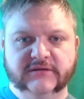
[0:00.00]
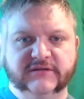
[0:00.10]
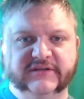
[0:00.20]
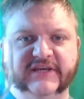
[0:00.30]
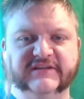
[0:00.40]

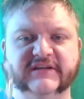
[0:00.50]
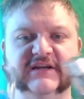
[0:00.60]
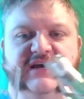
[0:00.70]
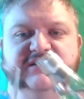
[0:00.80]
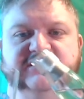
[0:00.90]
tasting
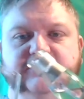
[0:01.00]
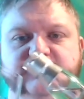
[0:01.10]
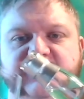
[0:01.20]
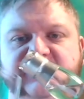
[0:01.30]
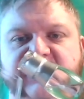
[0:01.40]
glass.
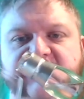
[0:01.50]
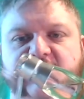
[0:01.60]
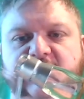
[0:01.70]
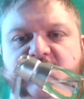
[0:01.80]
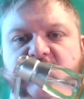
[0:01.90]
Let's have a
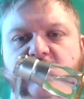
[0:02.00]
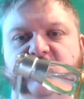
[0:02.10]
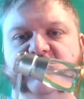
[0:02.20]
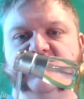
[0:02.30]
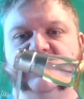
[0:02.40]
little
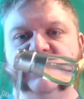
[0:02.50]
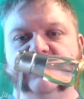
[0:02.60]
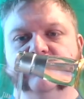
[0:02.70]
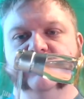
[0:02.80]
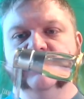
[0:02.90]
bit
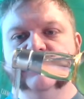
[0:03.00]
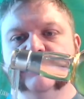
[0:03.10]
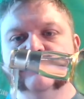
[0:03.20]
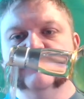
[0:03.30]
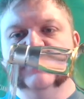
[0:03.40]
here.
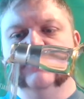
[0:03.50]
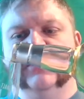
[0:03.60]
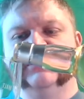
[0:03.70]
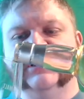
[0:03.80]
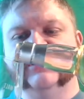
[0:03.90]

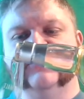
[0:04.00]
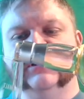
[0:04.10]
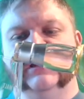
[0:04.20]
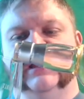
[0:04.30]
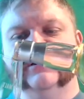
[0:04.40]
Apologise for
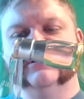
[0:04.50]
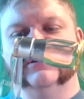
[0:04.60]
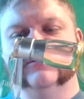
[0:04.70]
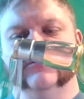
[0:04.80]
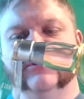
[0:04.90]
the lateness
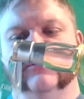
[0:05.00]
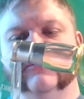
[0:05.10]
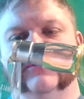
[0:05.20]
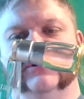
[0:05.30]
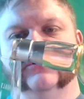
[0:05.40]
this month of
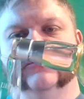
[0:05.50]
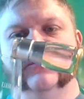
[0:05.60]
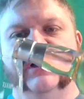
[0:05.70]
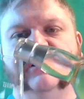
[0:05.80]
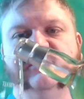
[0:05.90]
the video as
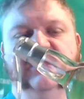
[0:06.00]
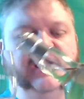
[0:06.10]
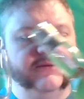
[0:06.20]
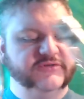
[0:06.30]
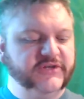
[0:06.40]
well.
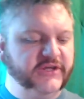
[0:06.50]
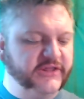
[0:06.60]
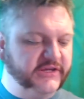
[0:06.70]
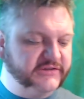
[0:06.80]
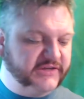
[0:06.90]
Certain
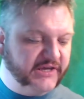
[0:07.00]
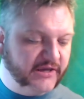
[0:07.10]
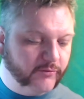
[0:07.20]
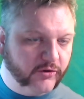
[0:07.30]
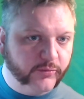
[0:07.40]
things
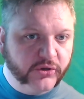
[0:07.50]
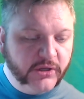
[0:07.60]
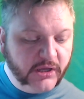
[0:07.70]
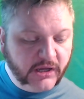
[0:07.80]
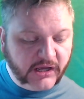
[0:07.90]
came up.
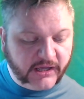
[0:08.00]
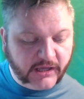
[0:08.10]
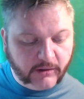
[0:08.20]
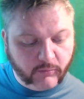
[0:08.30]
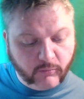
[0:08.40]

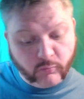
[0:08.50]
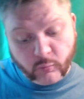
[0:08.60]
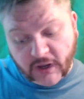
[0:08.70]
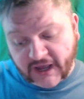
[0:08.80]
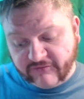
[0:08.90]
I
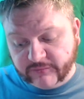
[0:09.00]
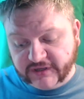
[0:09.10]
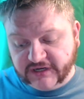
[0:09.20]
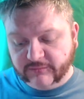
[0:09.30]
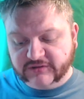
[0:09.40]
haven't
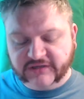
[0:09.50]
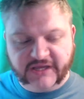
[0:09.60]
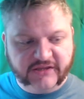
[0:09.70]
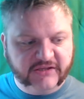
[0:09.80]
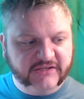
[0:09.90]
been able to
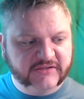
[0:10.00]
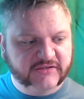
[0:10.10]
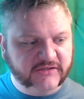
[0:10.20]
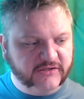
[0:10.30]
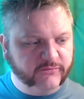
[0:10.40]
get
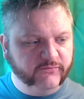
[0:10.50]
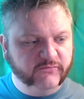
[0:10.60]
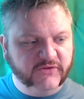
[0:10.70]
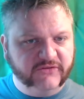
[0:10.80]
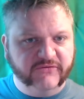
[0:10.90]
this
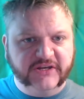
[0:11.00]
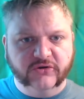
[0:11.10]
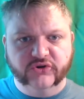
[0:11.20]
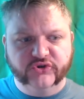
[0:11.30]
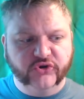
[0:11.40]

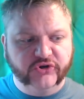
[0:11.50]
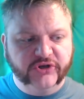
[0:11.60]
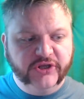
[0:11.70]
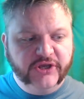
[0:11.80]
video done